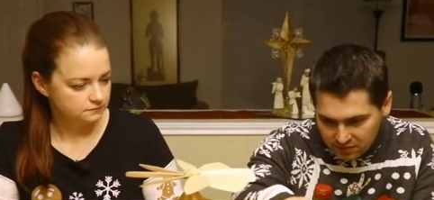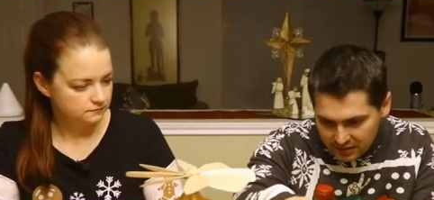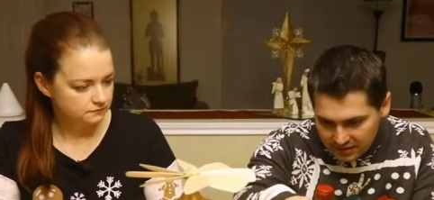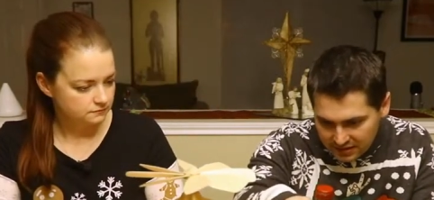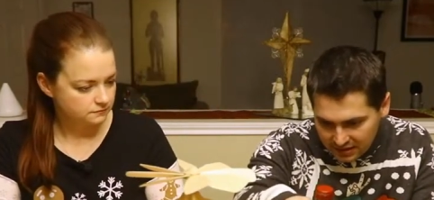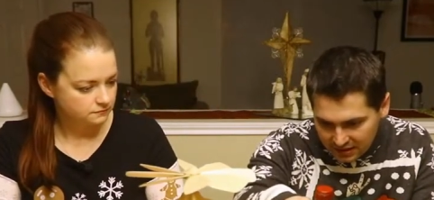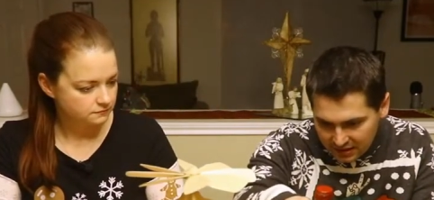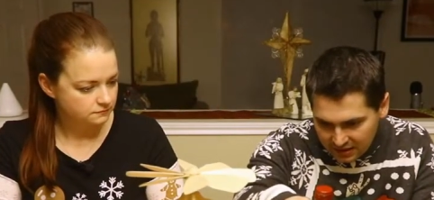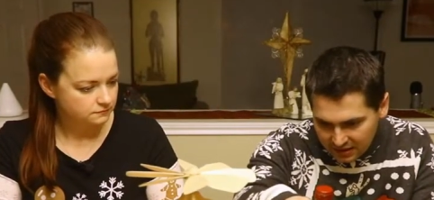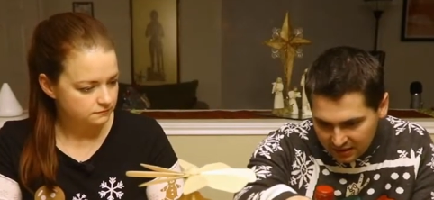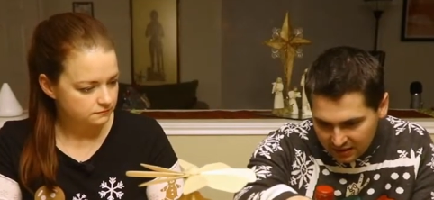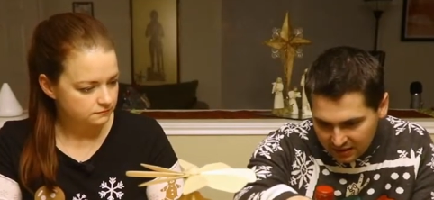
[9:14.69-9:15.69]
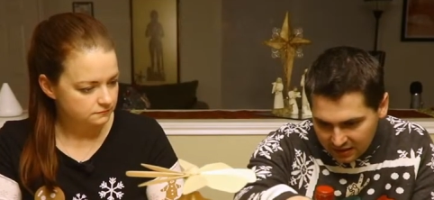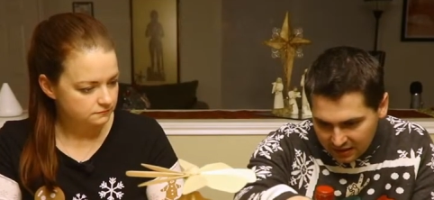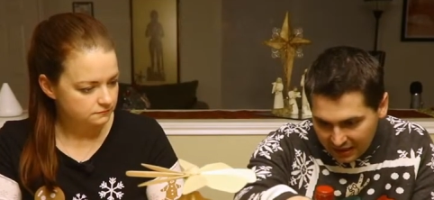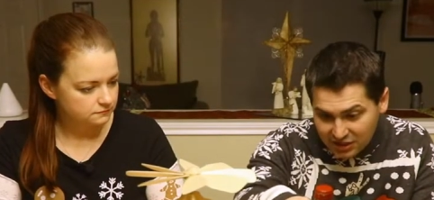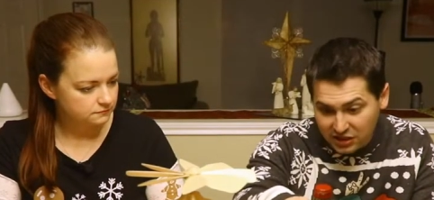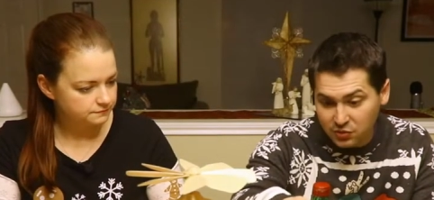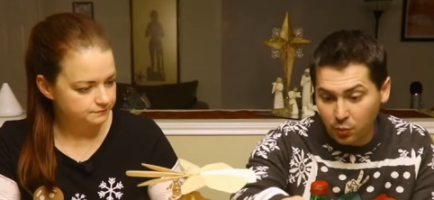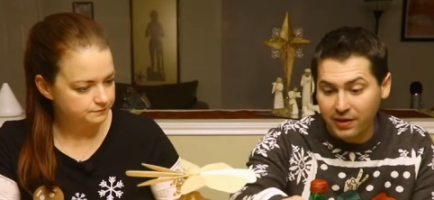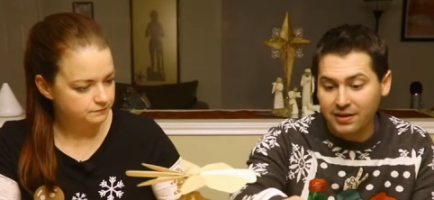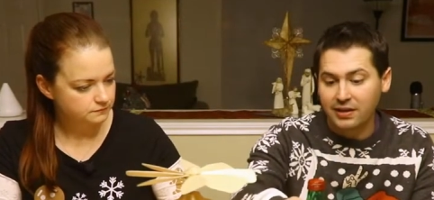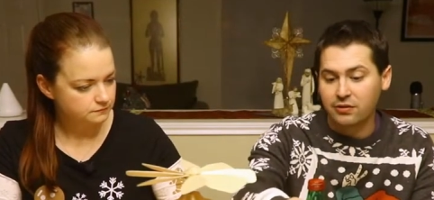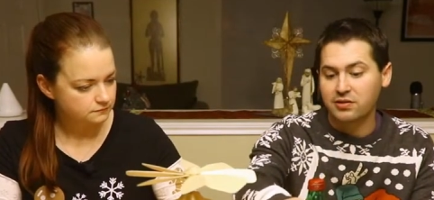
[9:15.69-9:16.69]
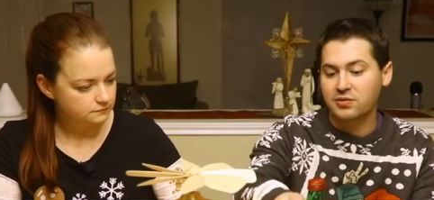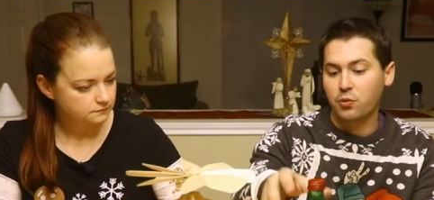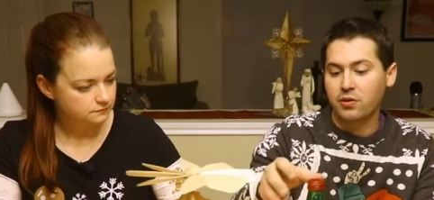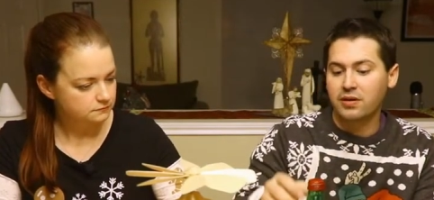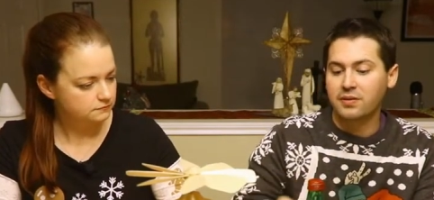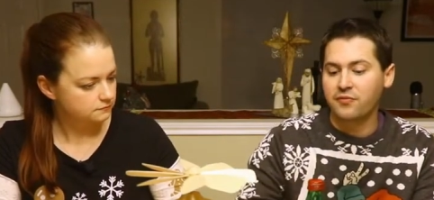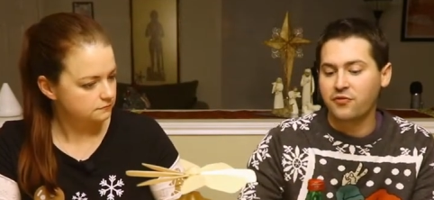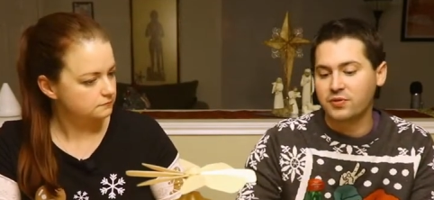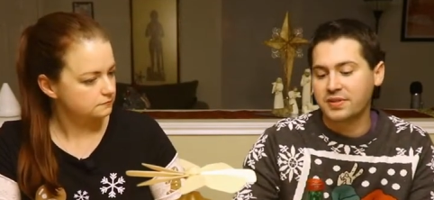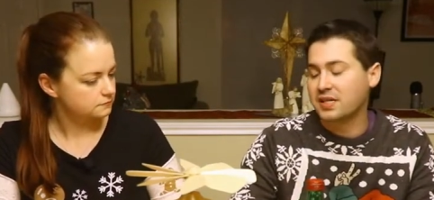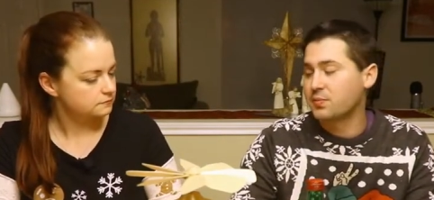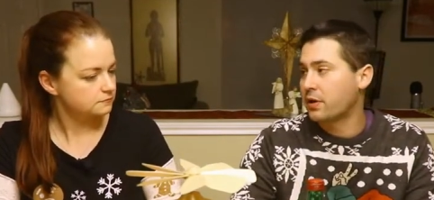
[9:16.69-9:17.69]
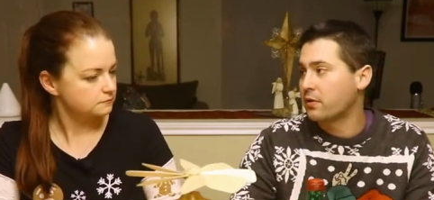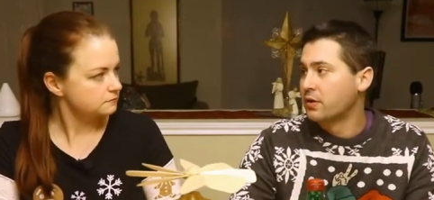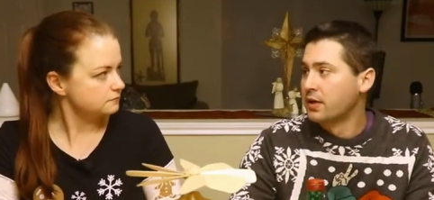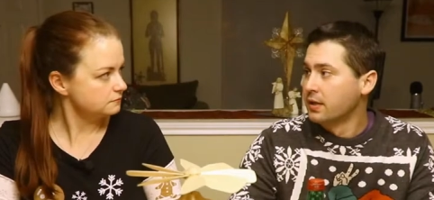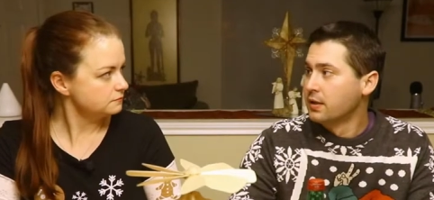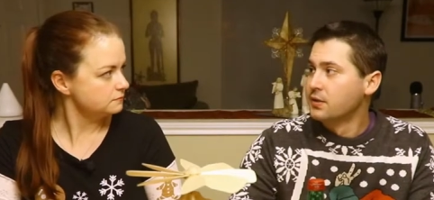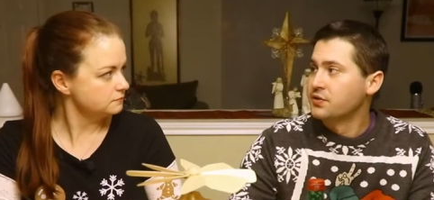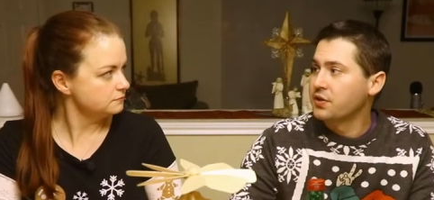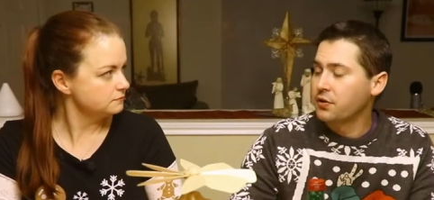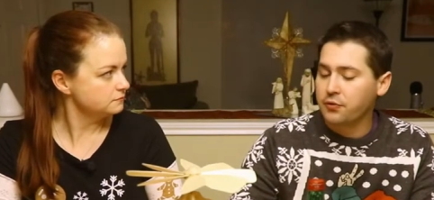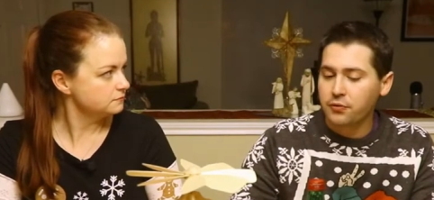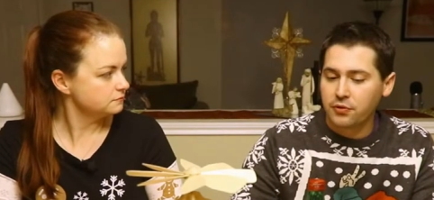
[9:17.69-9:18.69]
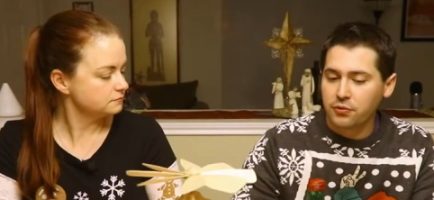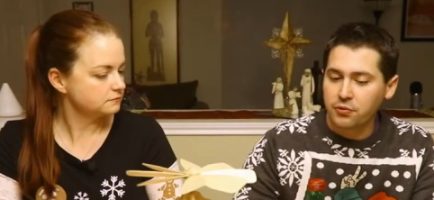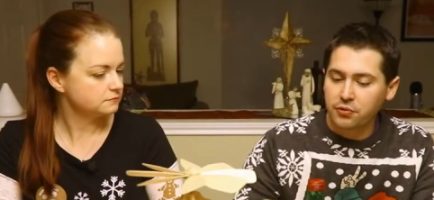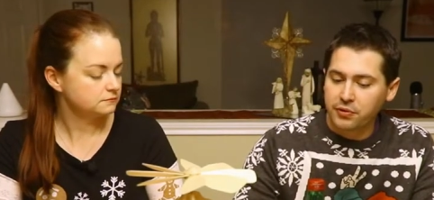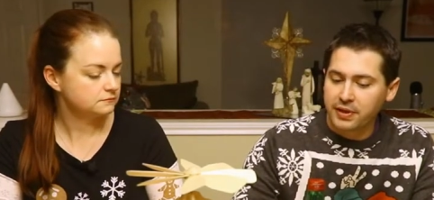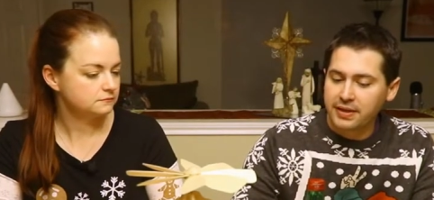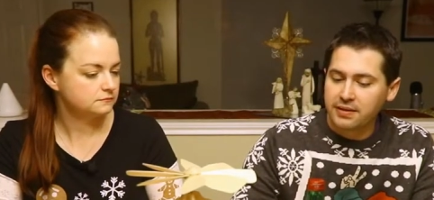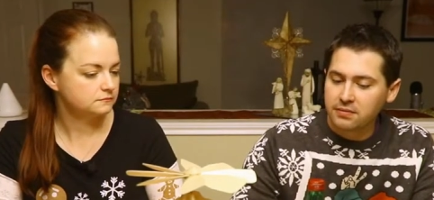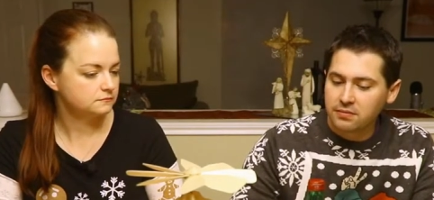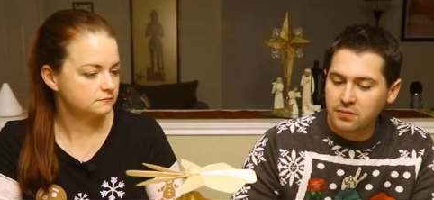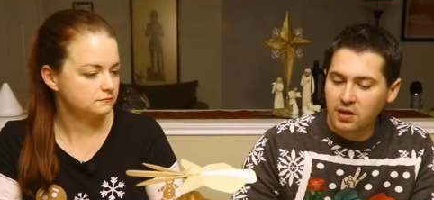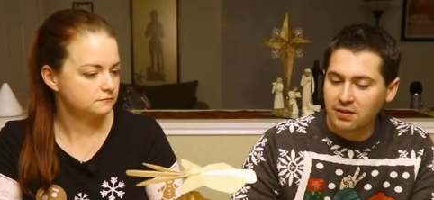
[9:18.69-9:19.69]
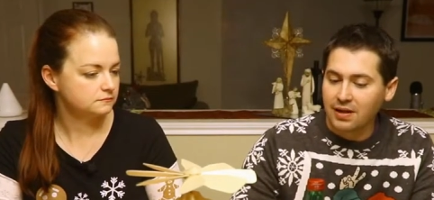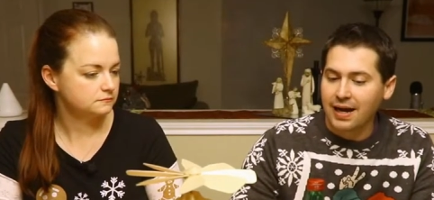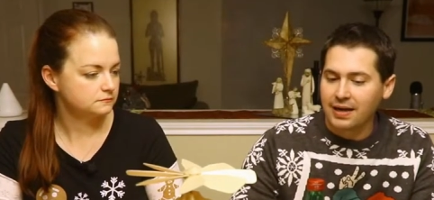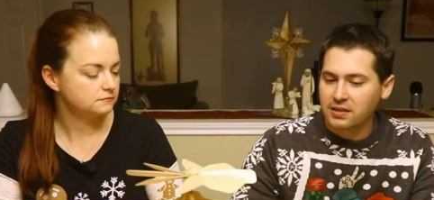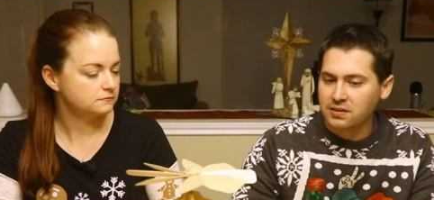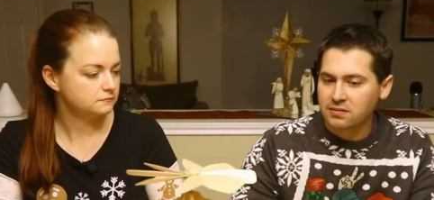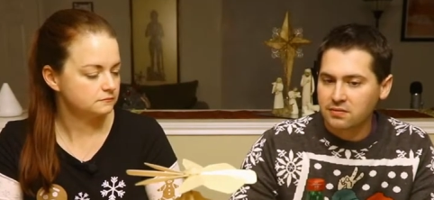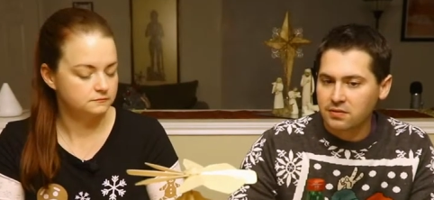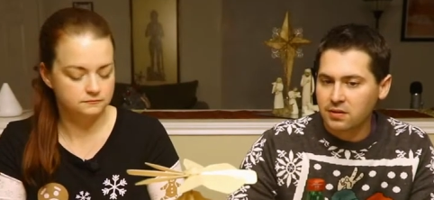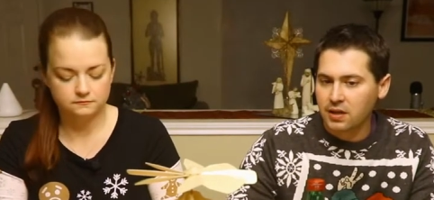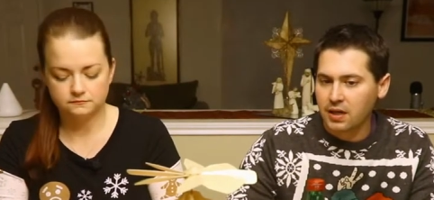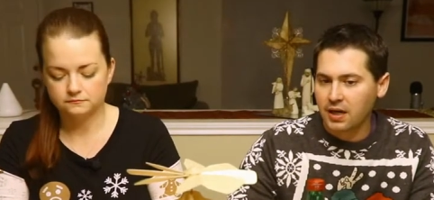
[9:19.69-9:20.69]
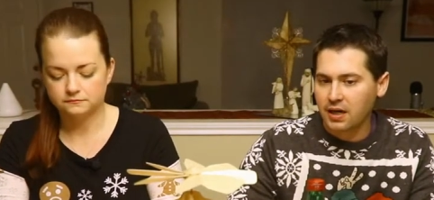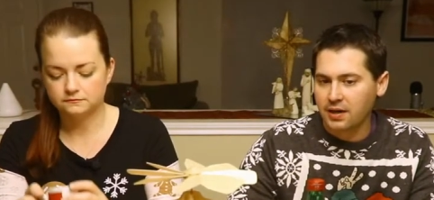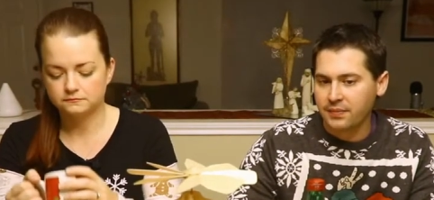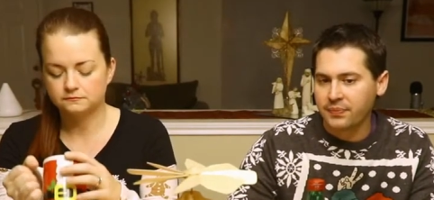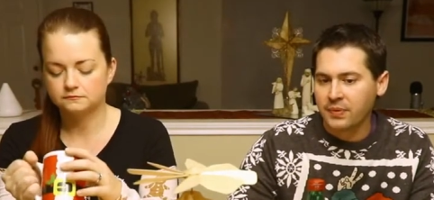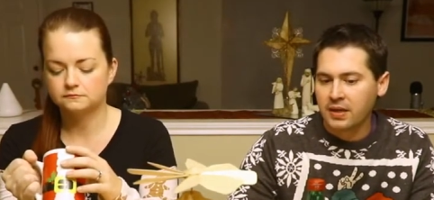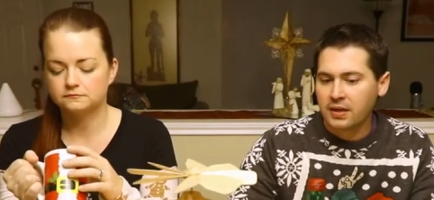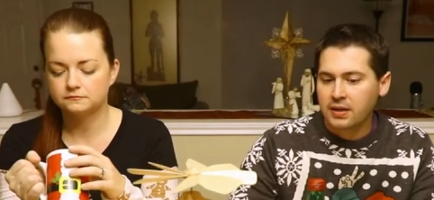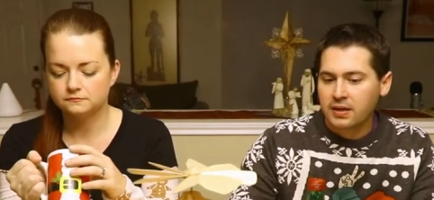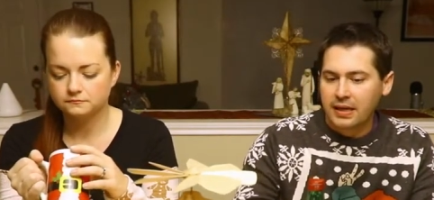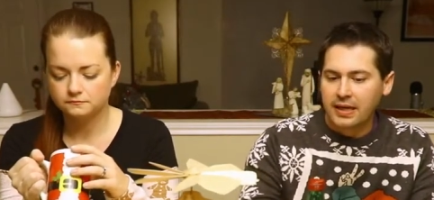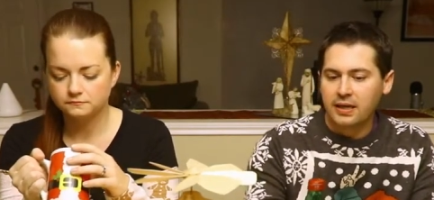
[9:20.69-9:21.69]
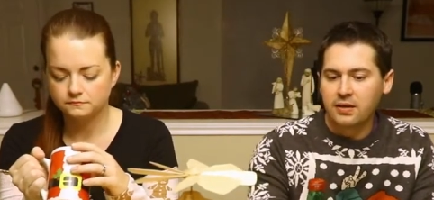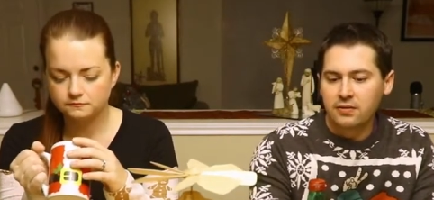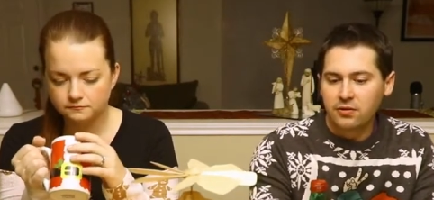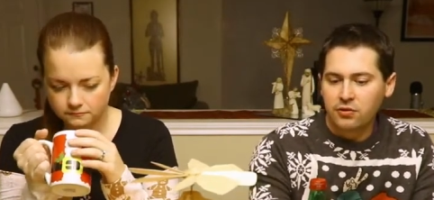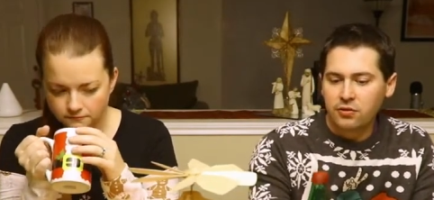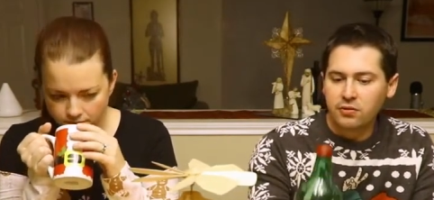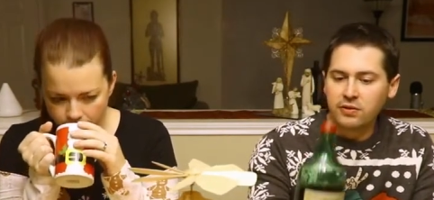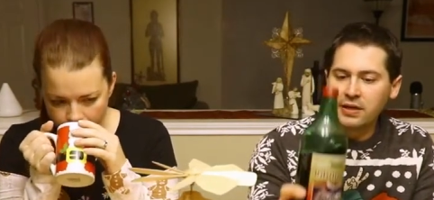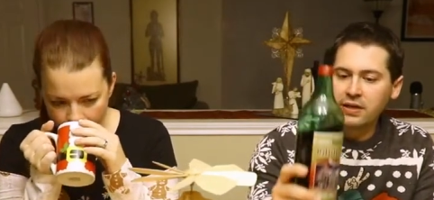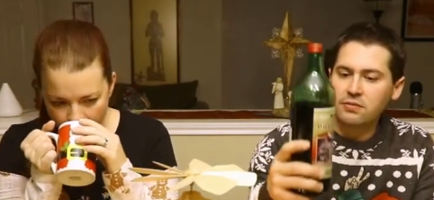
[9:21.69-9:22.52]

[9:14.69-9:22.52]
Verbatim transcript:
Speaker 1: It's a uh, Actually, it's one liter. It's more than a full size bottle. So you're, you're getting a lot. Mm-hmm. Um, and your